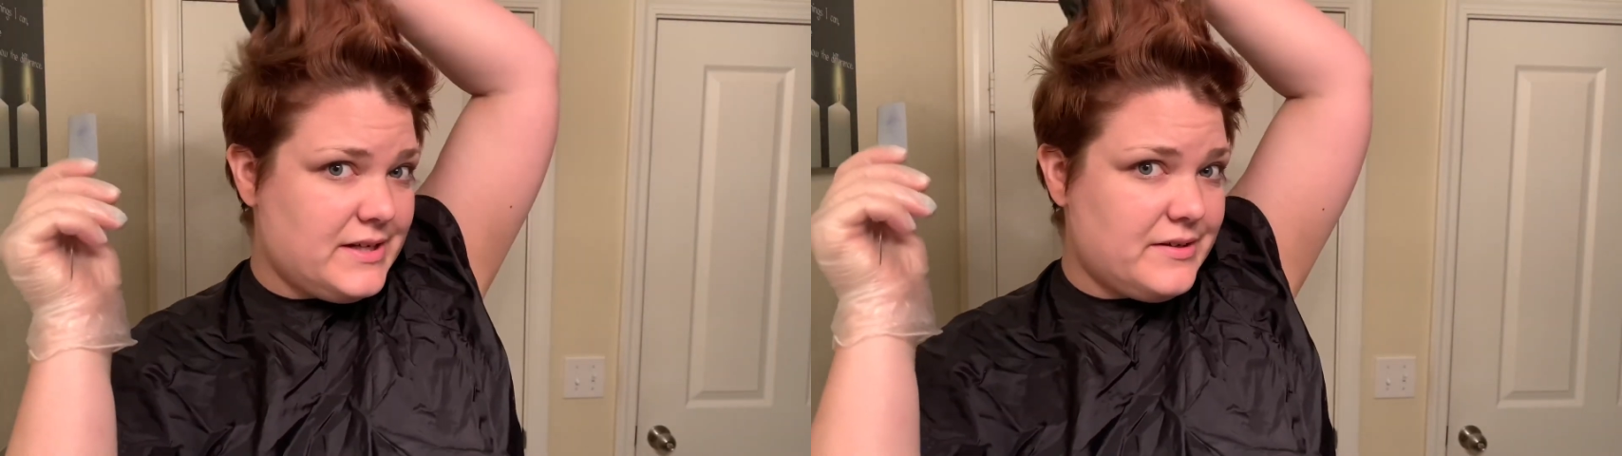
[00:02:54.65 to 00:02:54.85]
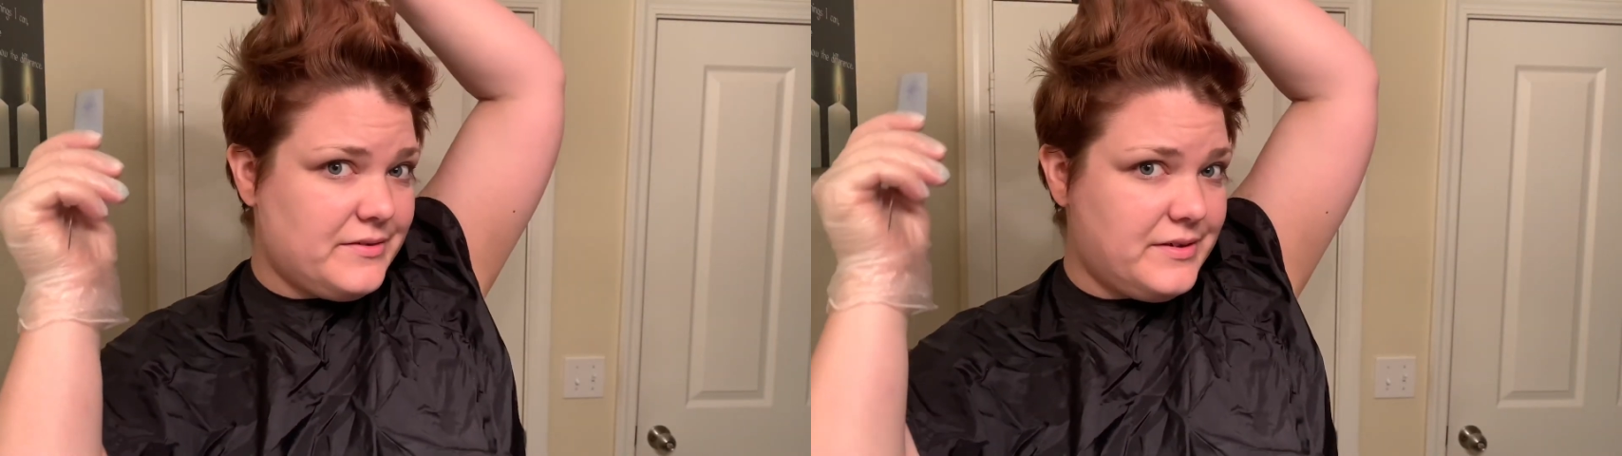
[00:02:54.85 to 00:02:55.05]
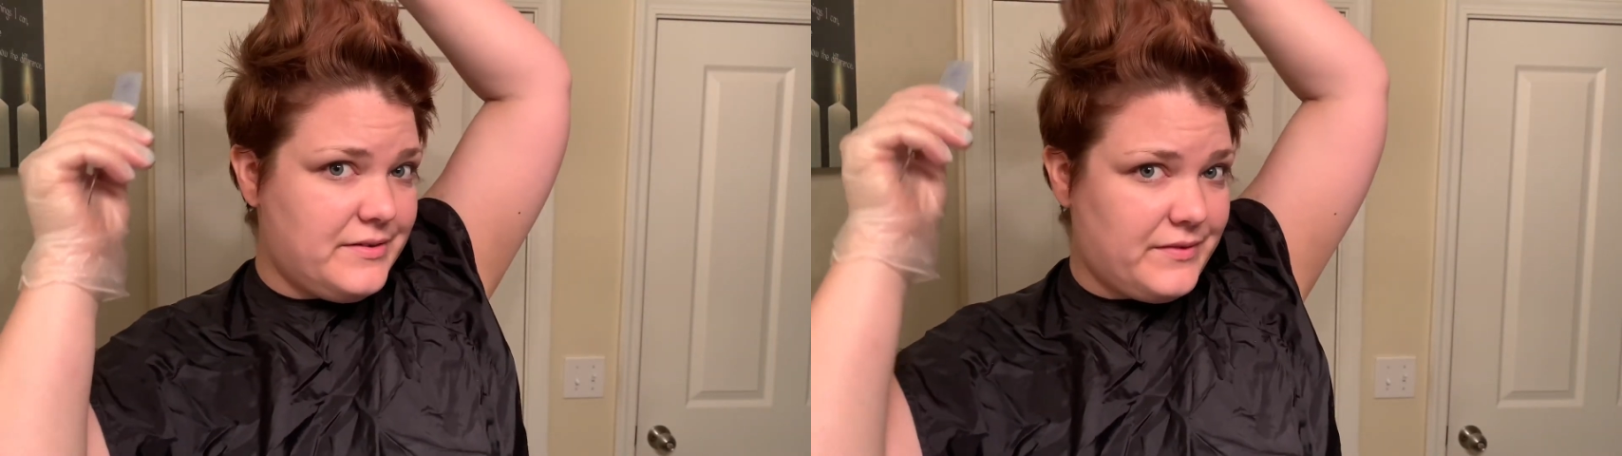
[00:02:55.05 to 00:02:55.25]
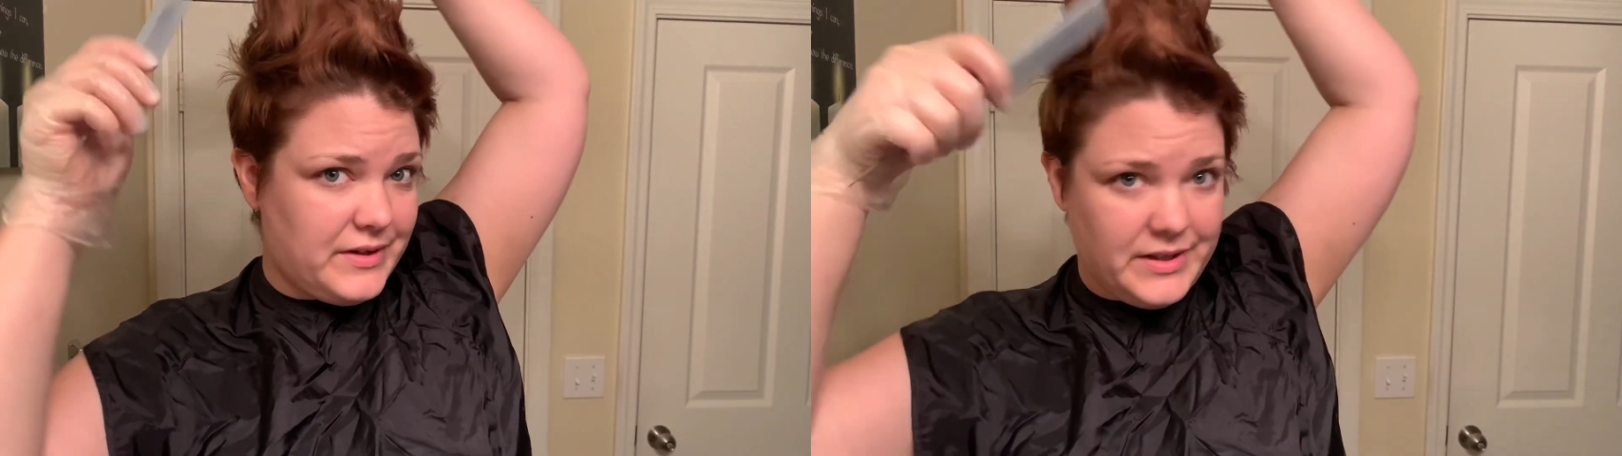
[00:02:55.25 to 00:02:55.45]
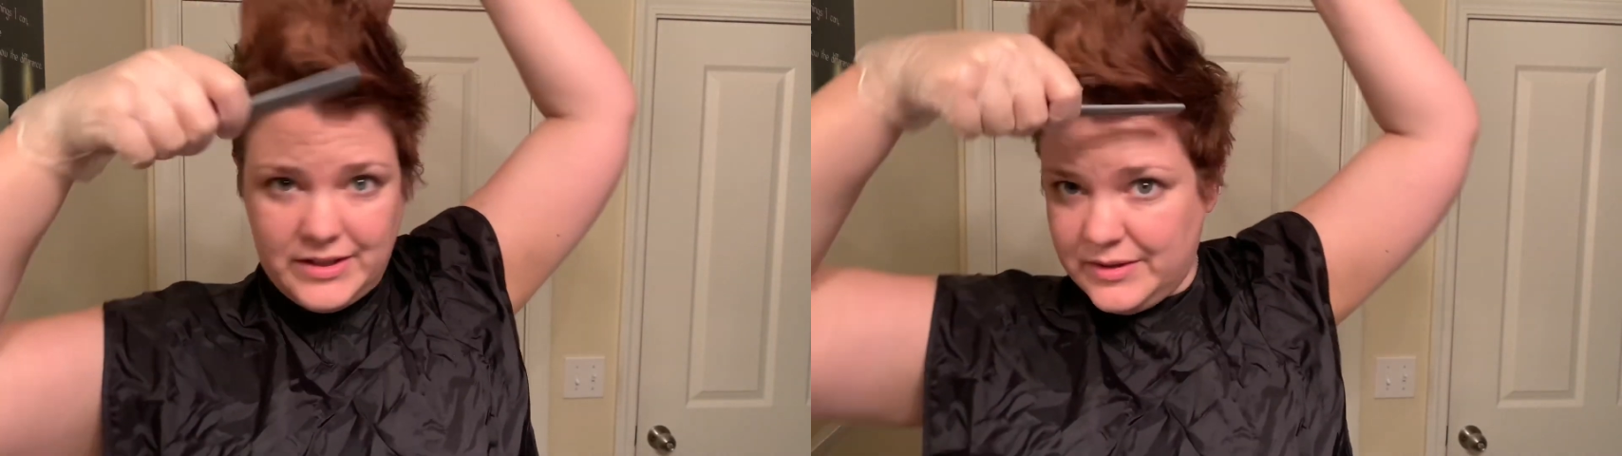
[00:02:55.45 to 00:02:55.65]
I don't
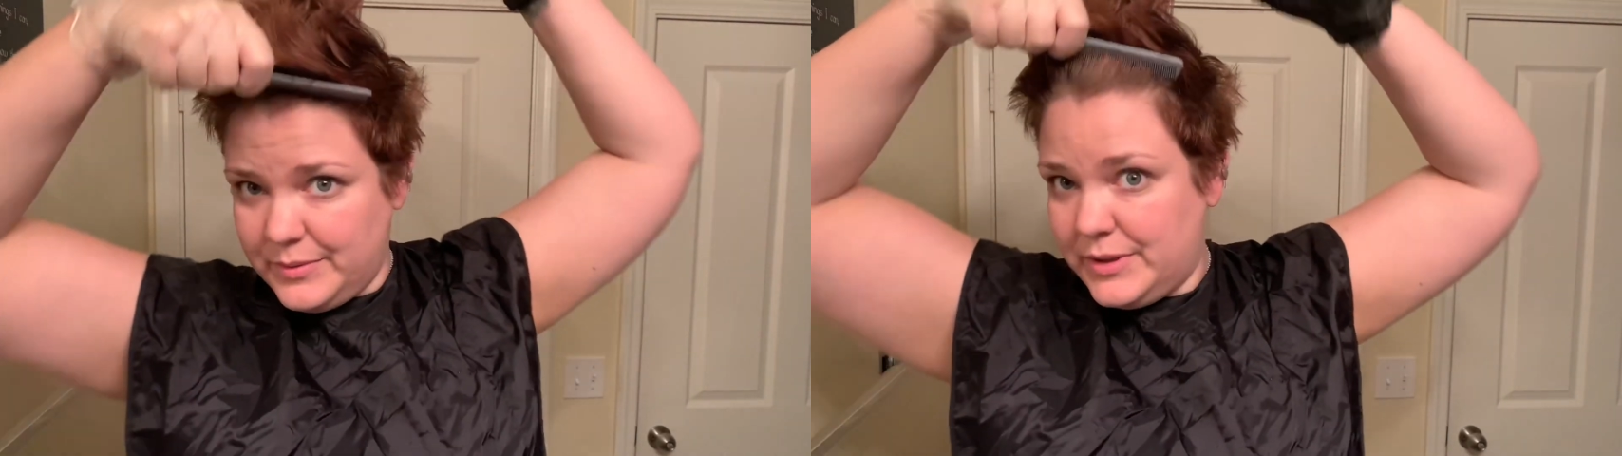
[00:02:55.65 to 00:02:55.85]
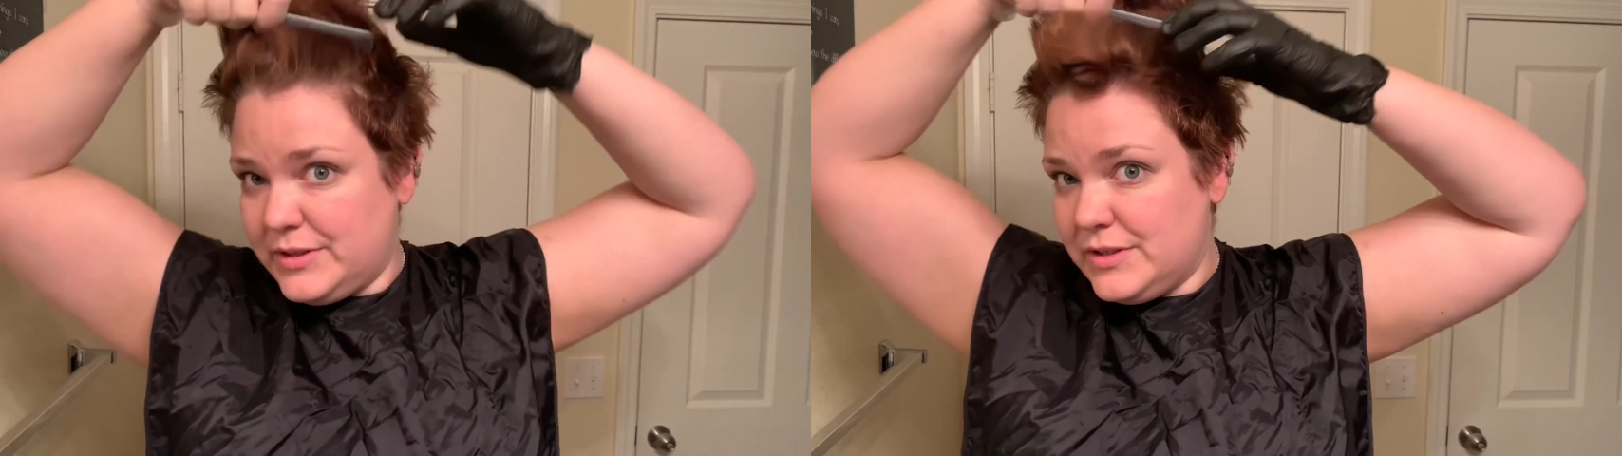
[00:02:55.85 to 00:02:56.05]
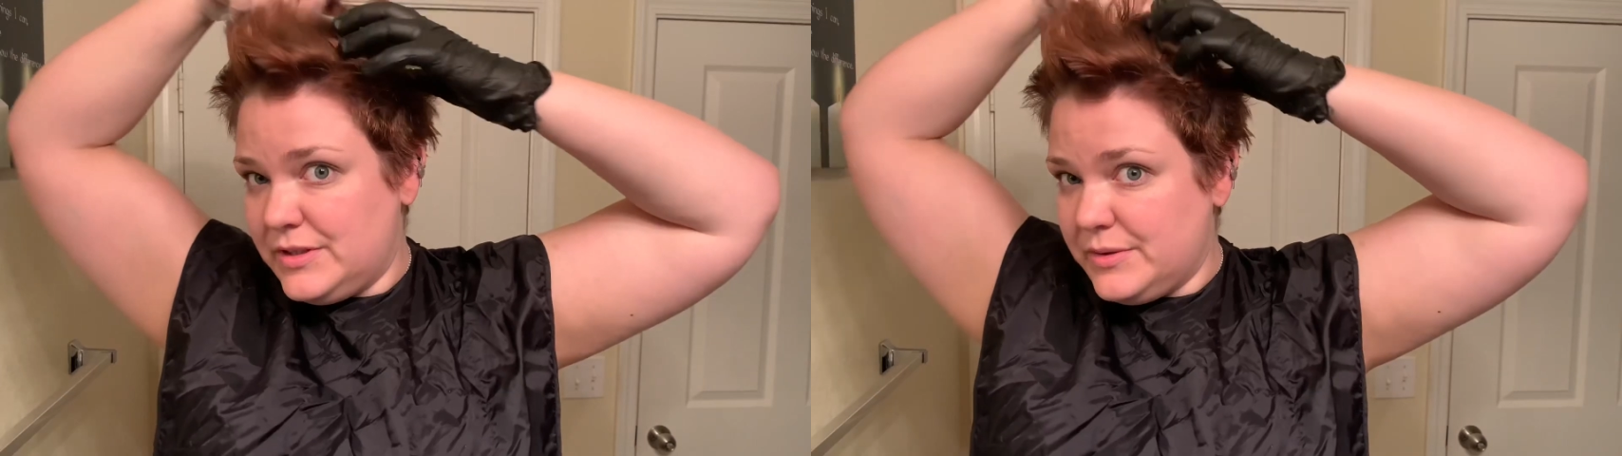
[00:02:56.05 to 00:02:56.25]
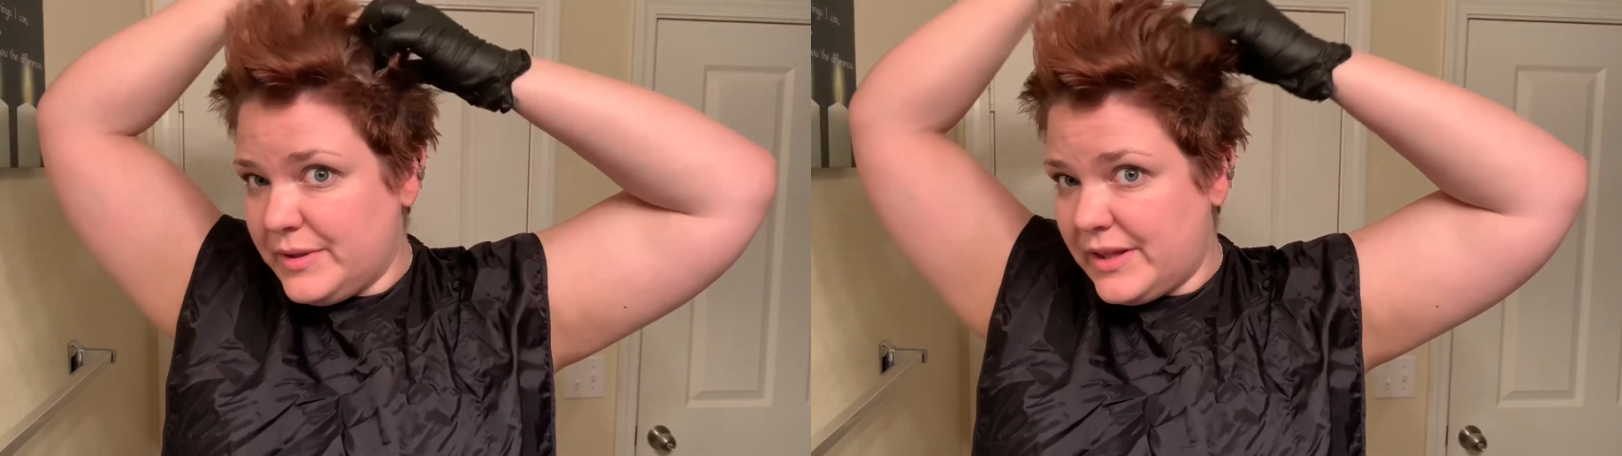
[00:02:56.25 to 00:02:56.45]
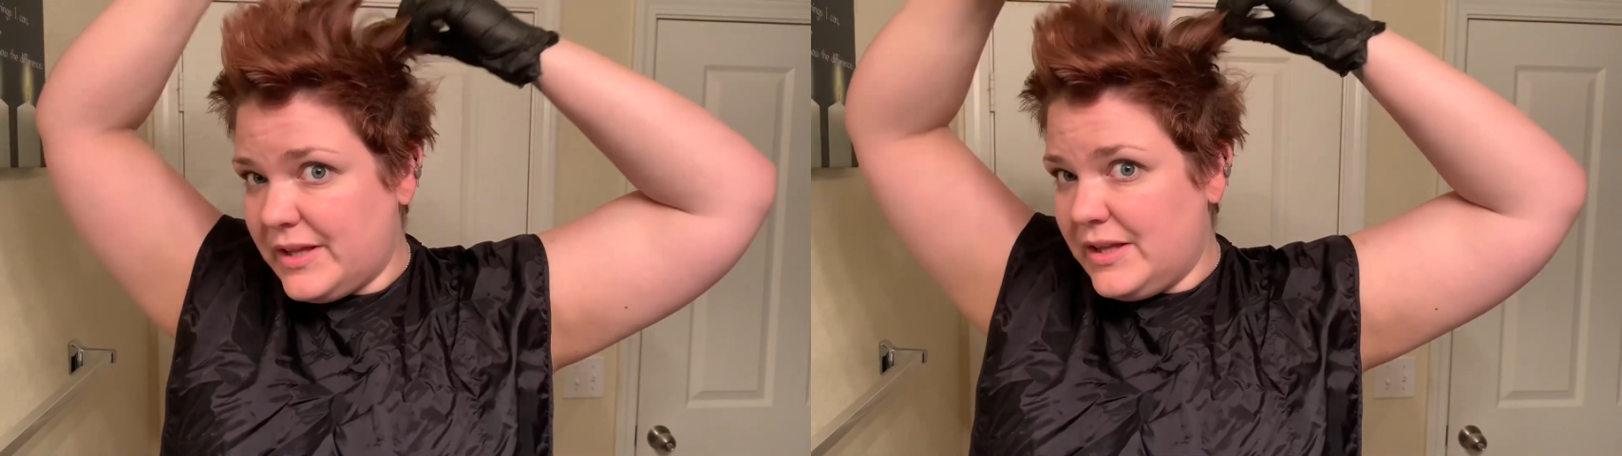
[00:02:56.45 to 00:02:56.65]
really know what to do
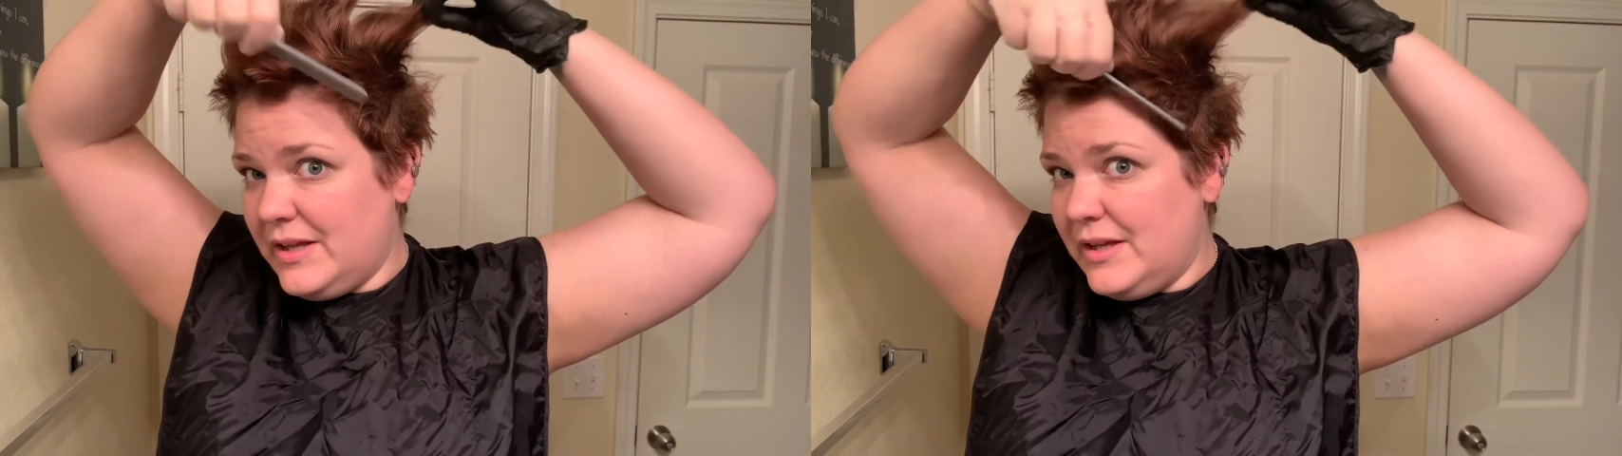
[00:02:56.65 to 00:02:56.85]
with it